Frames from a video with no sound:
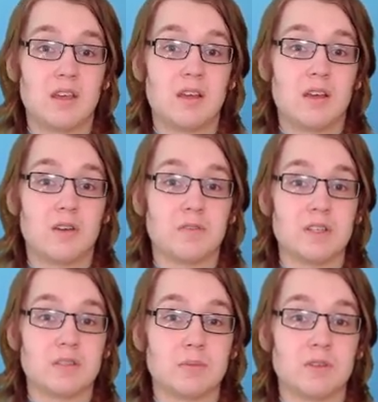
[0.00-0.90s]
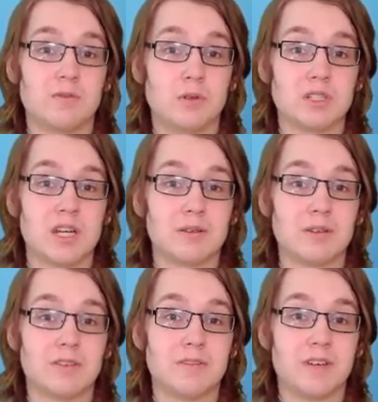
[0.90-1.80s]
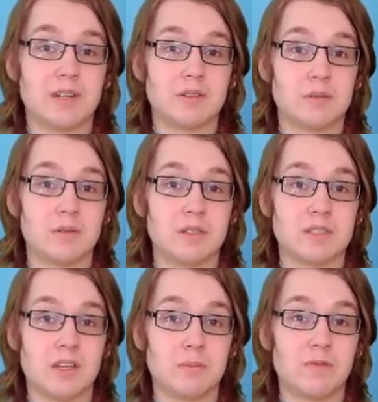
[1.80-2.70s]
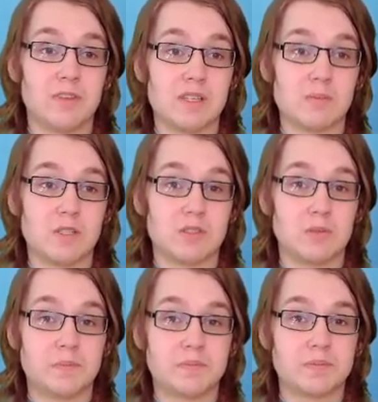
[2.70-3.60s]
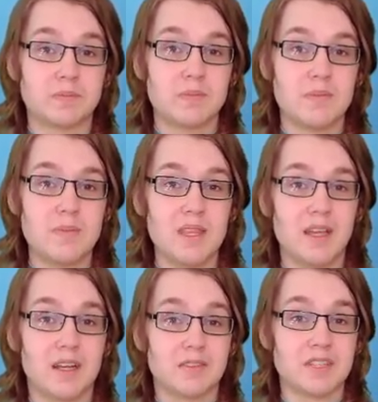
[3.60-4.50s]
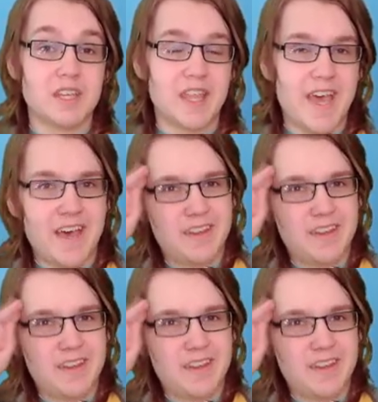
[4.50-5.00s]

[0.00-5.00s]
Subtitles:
Hopefully some good foreshadowing for the final assignment for this module, and I'll see you there.